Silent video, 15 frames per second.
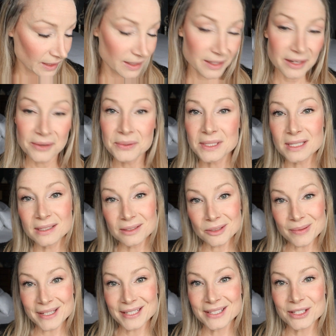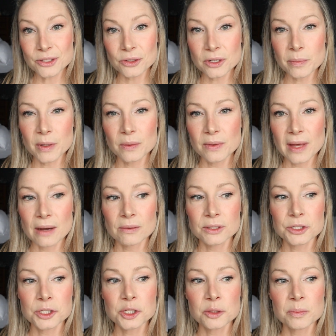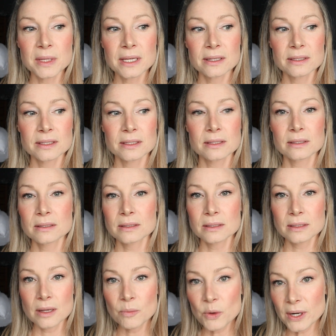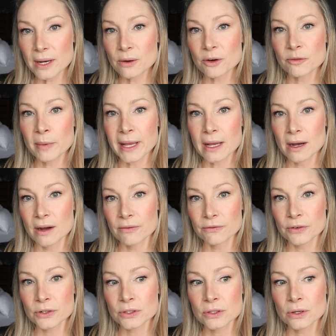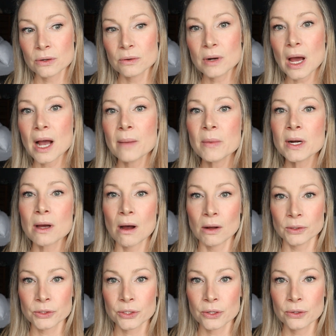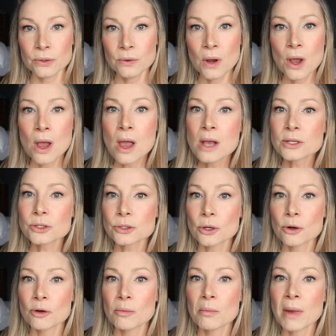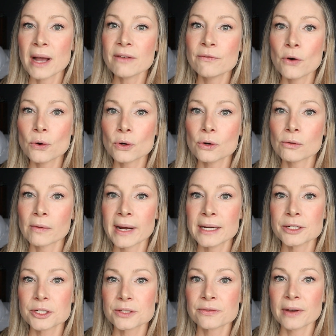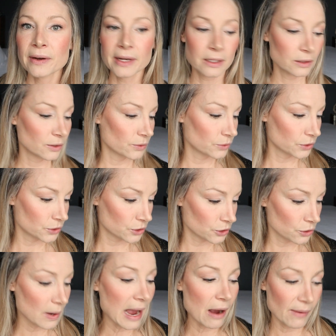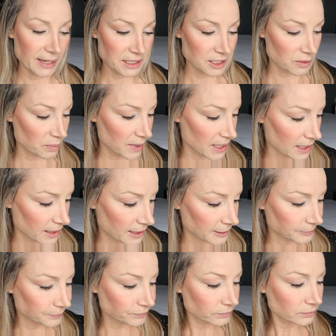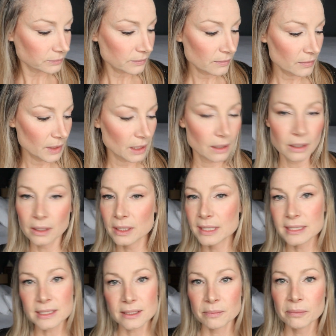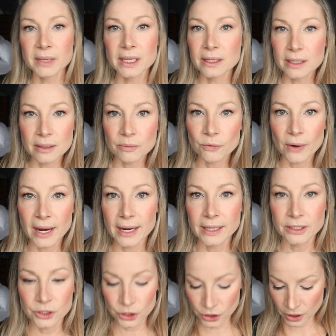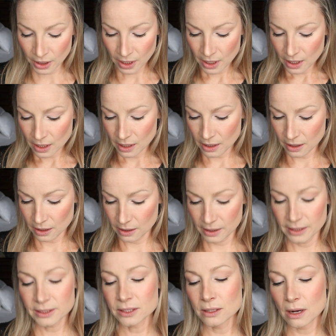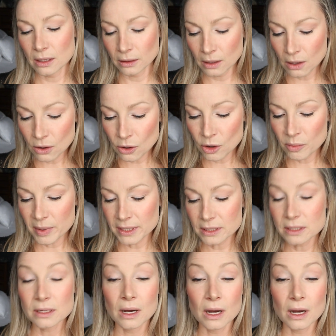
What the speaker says: And I was a little bit concerned about that one just because it's somewhat out of my comfort zone. I'm an alto, so my vocal range is very close to how I speak. It's a medium range. It's not low, but it's